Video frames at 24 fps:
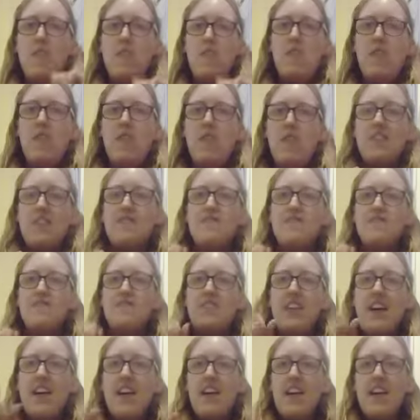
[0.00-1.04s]
welcome
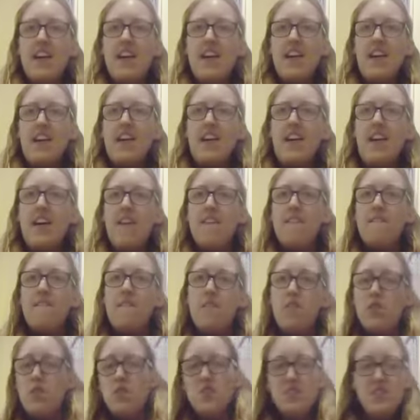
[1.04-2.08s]
day
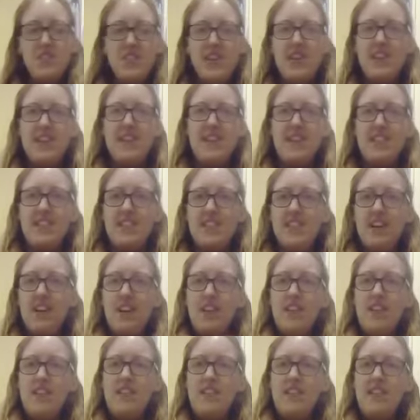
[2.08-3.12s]
14.
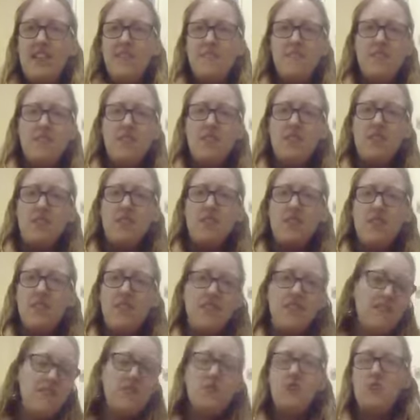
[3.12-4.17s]
I am
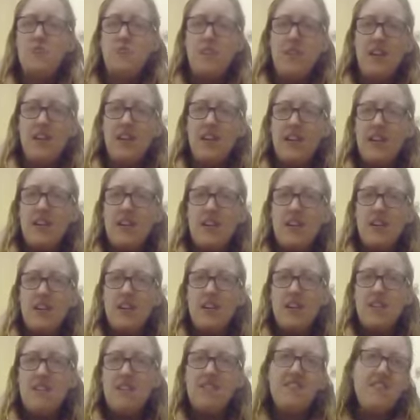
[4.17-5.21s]
going to be
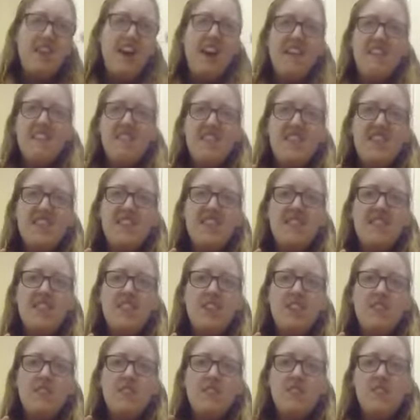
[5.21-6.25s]
chatting
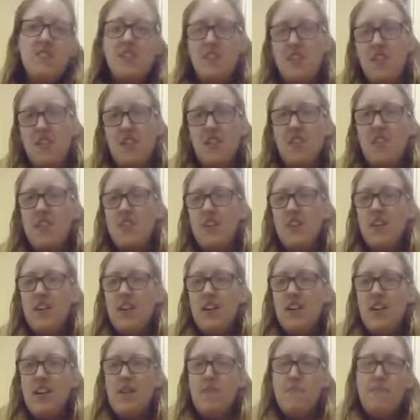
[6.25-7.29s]
to you
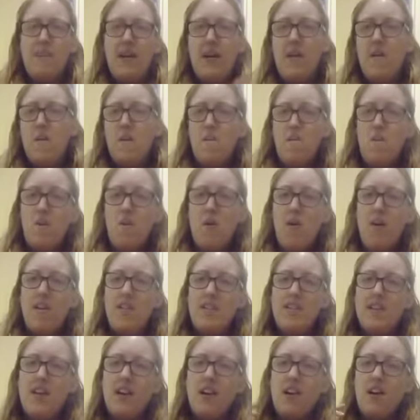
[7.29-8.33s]
about what
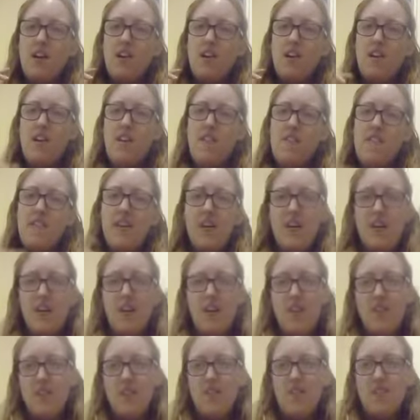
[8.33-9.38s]
coming
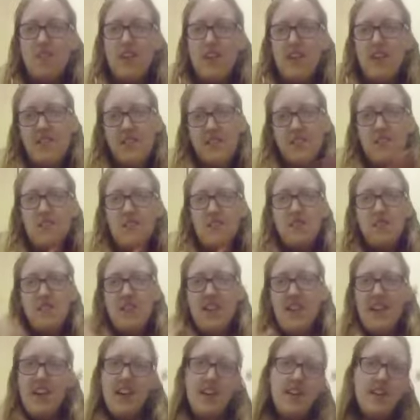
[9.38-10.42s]
up in new
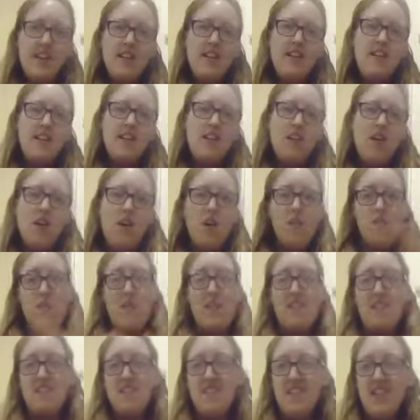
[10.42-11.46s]
year on
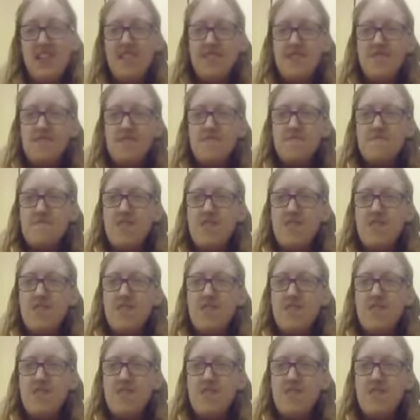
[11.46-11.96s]
my channel